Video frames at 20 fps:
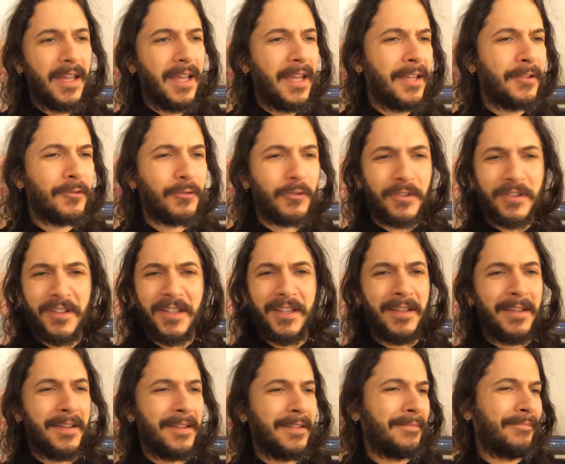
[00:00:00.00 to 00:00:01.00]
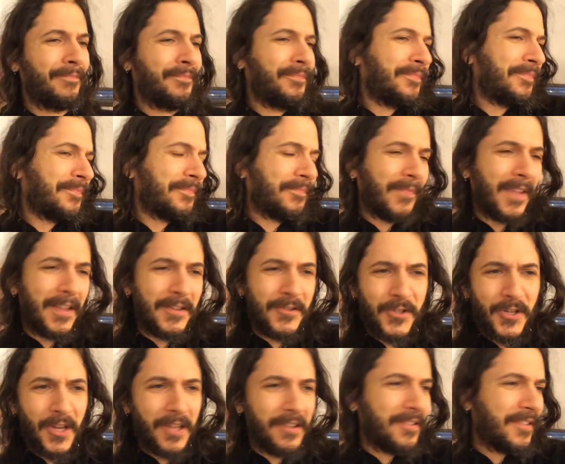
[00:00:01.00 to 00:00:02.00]
interesting
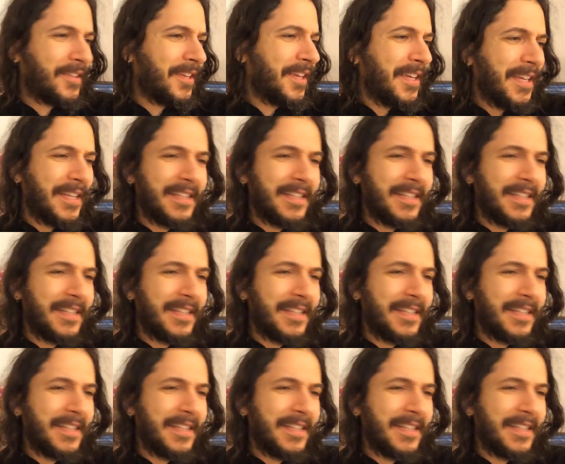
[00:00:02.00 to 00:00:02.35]
just